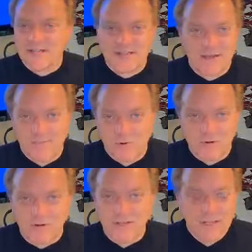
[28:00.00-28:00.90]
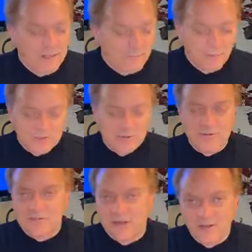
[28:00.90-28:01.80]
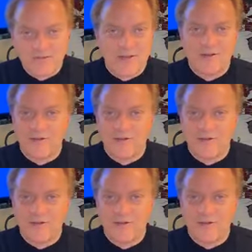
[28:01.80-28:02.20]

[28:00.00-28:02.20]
that important, but when we talk about your health care,